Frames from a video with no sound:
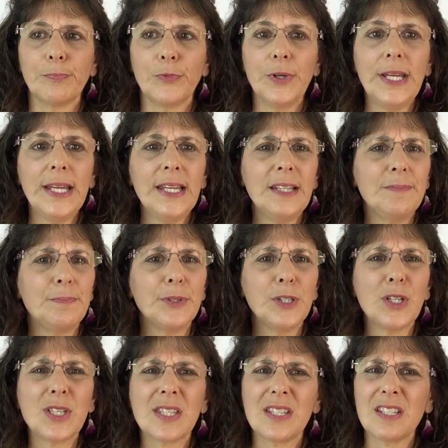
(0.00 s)
read
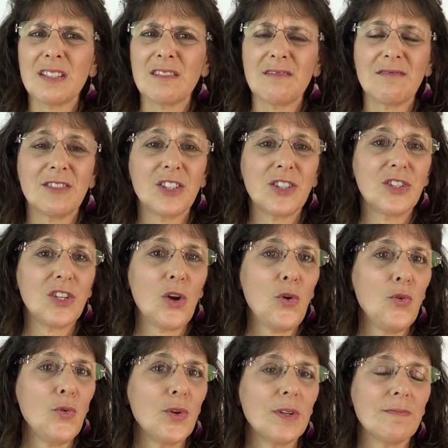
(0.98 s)
books that
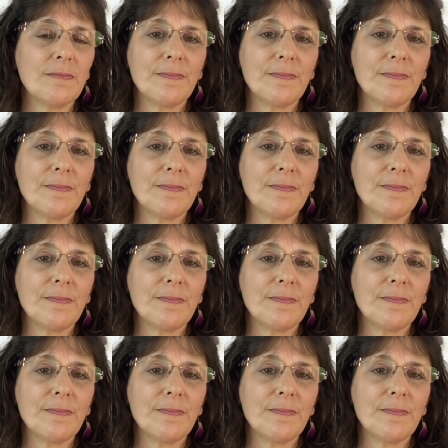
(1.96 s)
don't